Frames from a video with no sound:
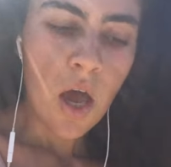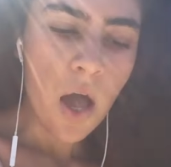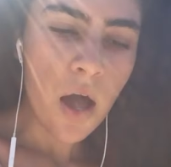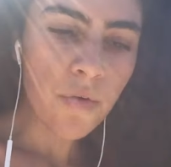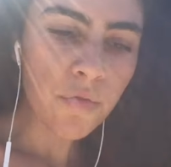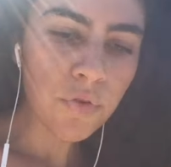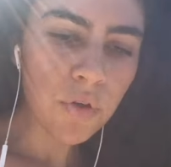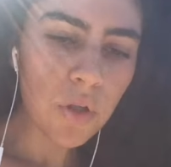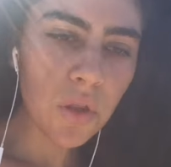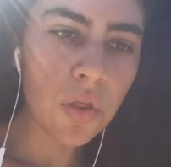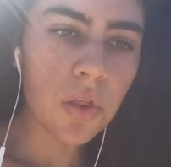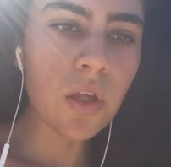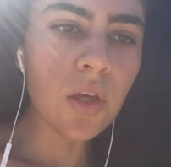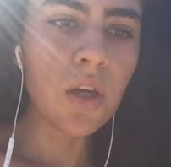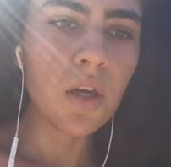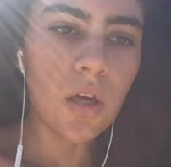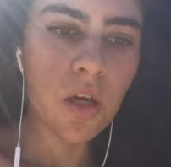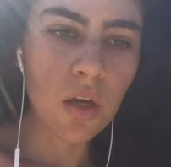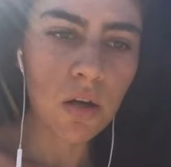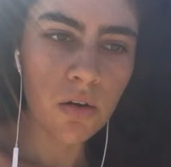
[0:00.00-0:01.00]

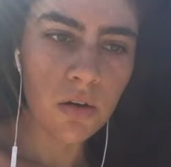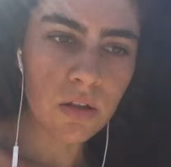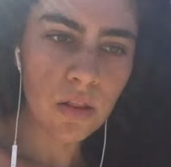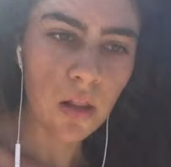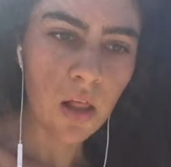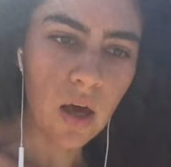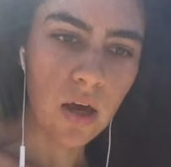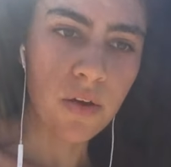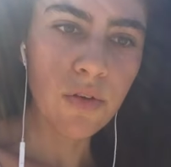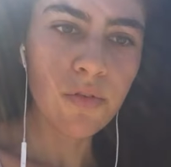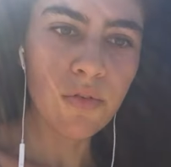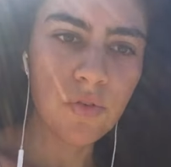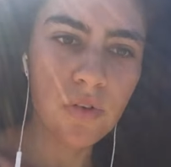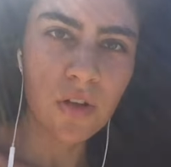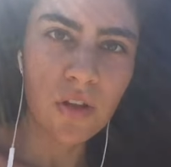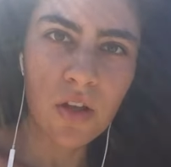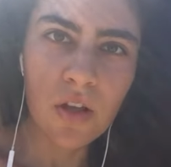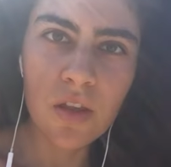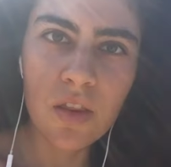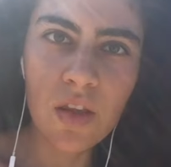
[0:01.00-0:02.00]
Everything here in life,
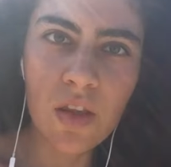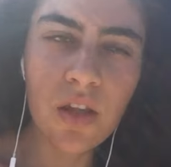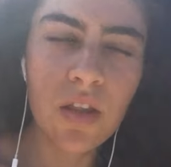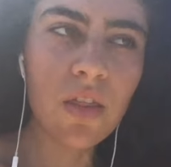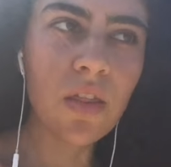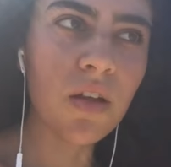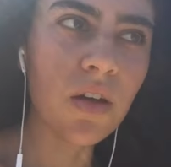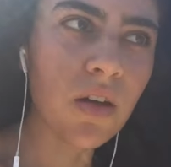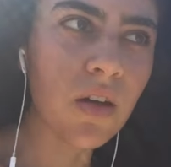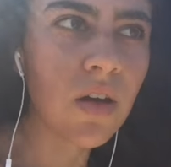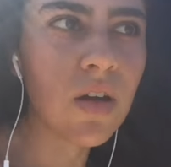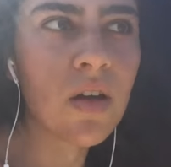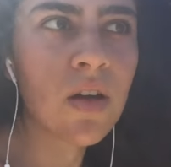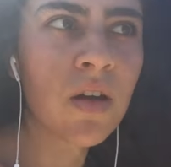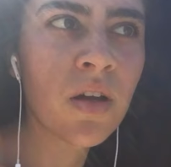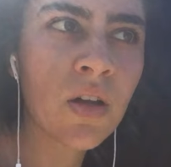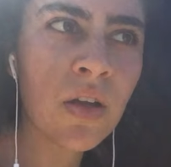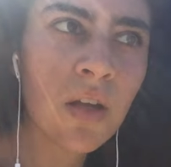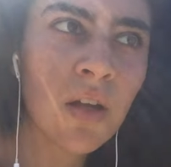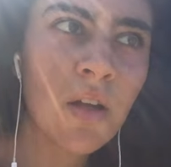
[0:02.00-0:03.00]
in the
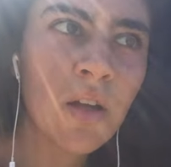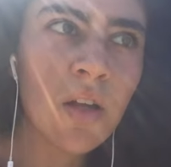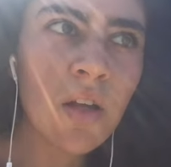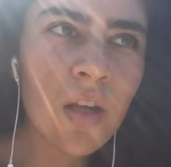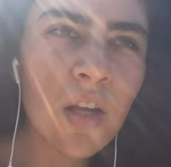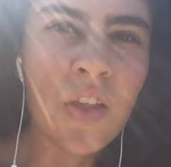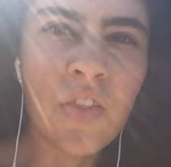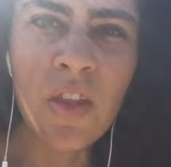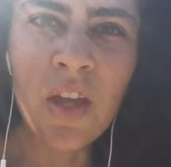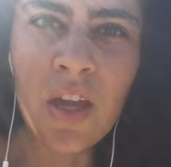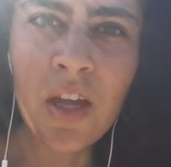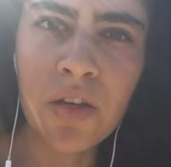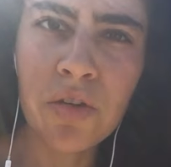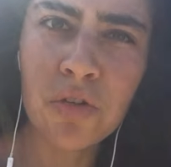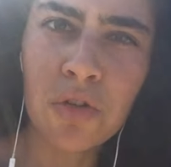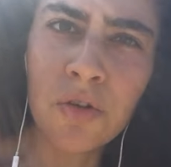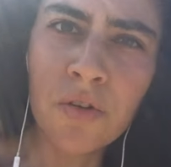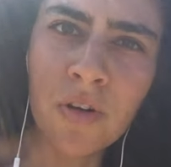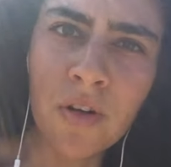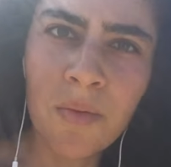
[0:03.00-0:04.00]

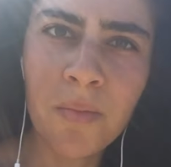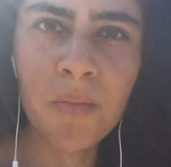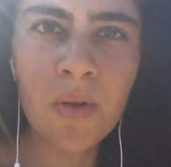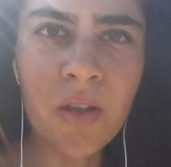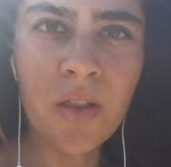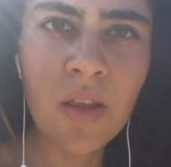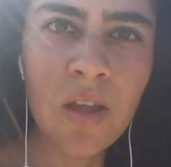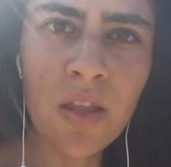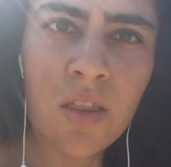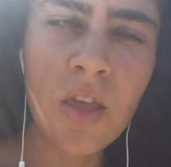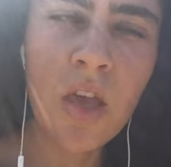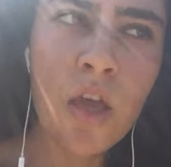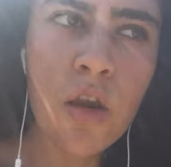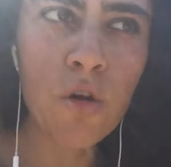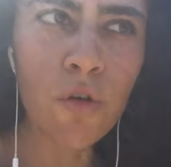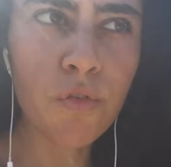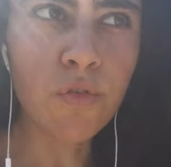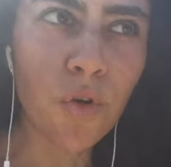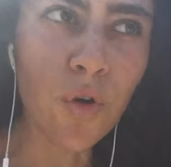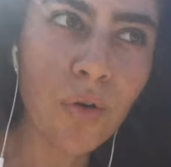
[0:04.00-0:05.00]
interim, in the
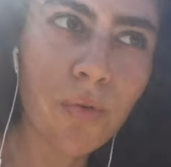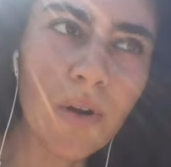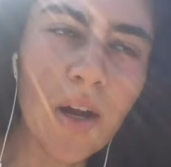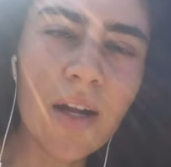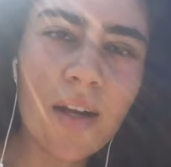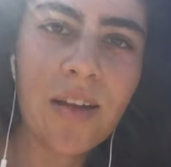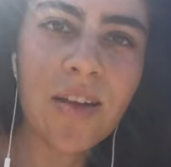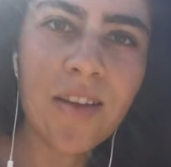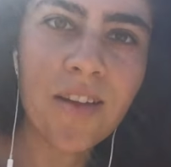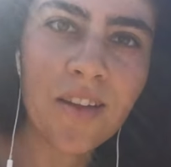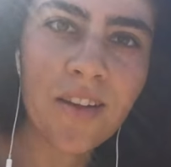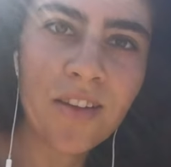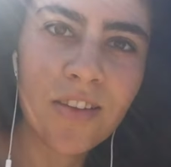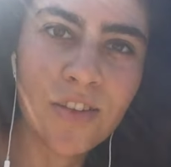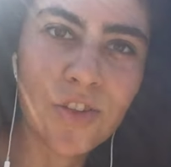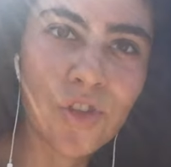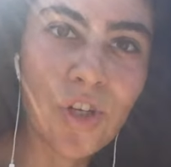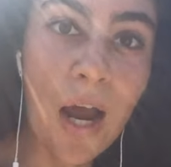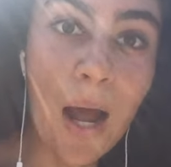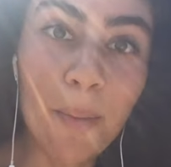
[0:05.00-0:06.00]
interval, right?
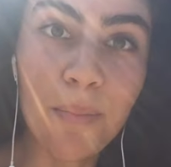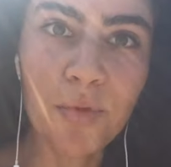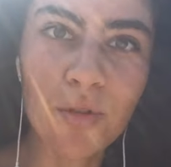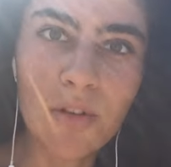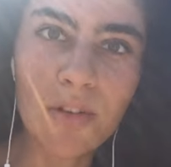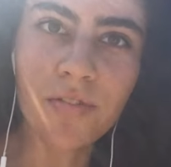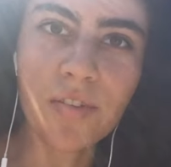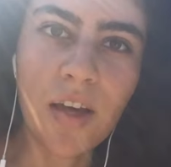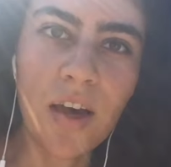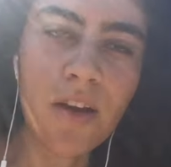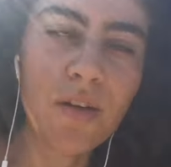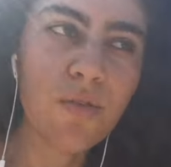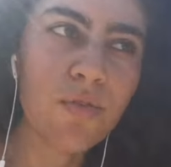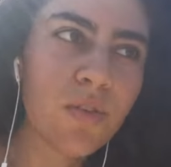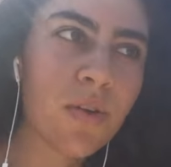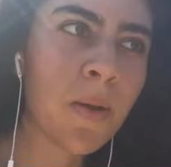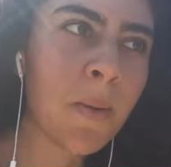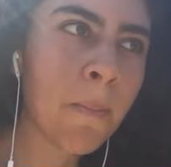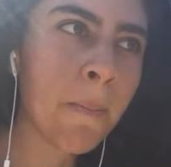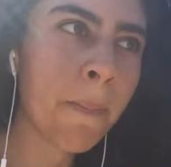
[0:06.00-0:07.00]
This chapter of
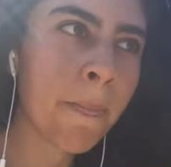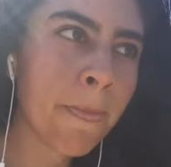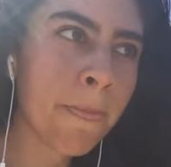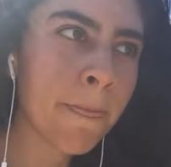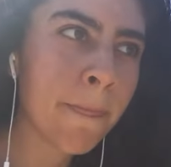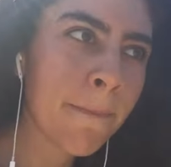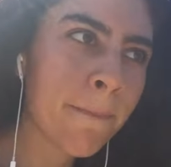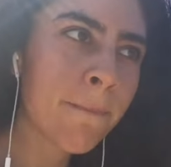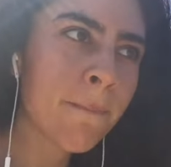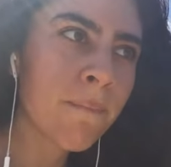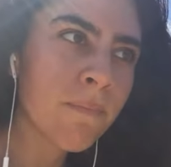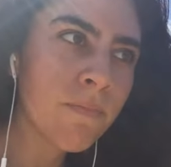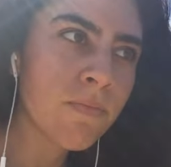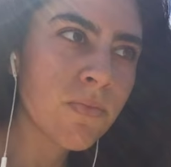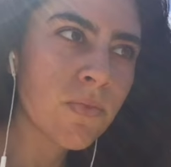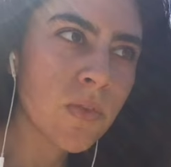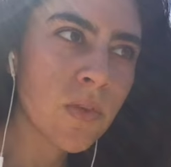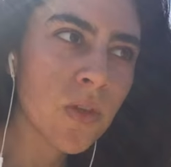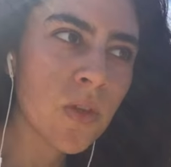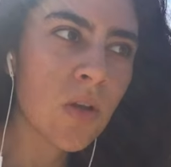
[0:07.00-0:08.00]
life,
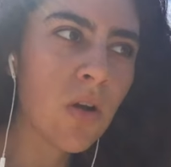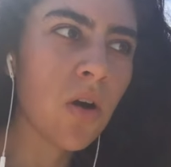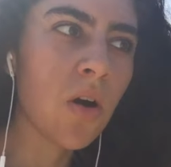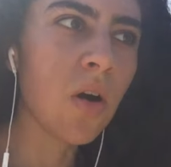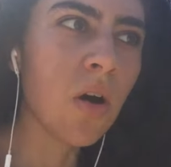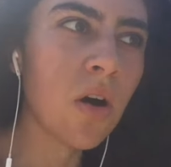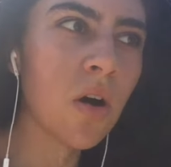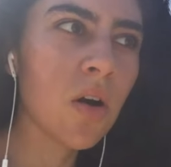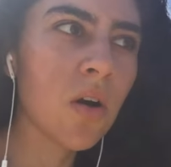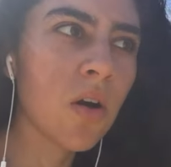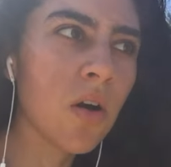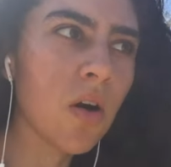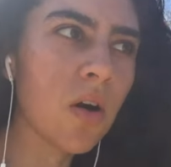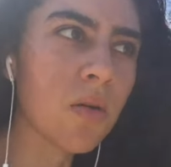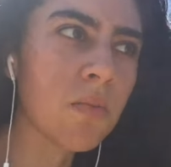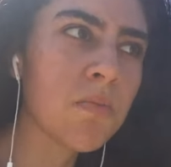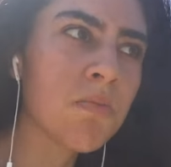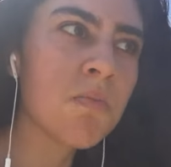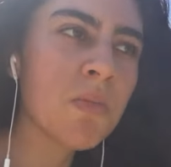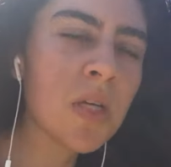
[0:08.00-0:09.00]

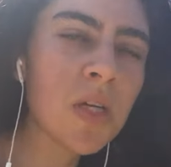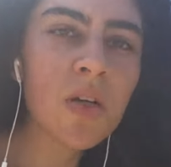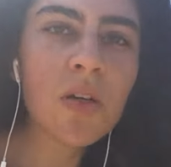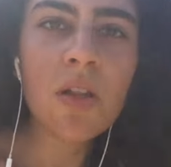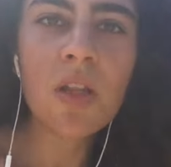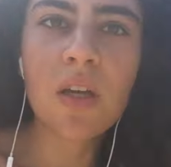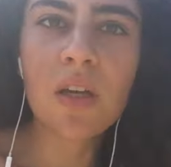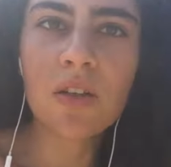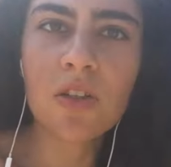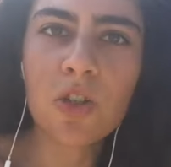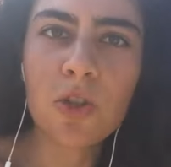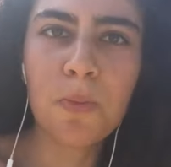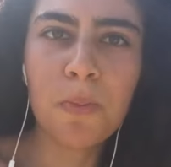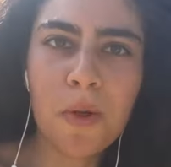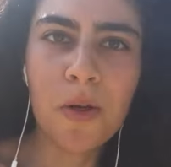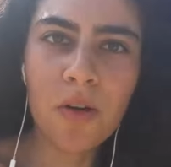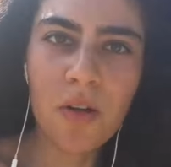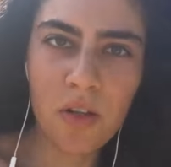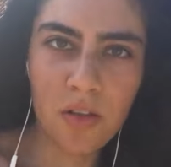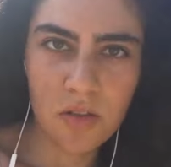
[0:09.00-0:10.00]
are merely
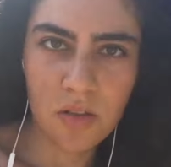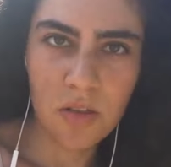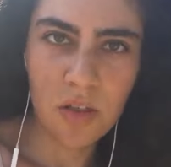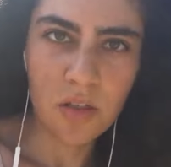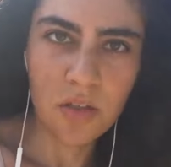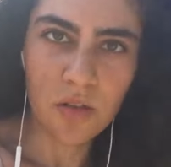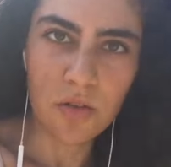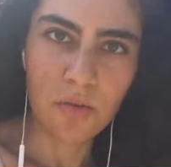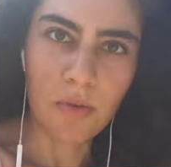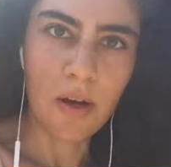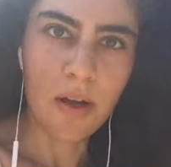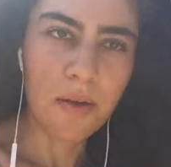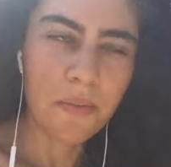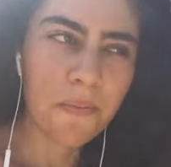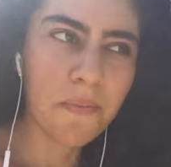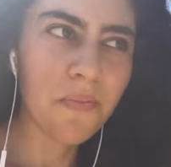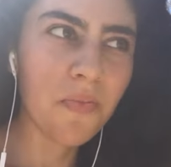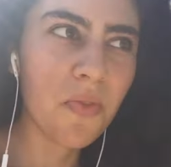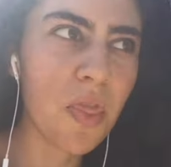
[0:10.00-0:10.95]
experiences, right?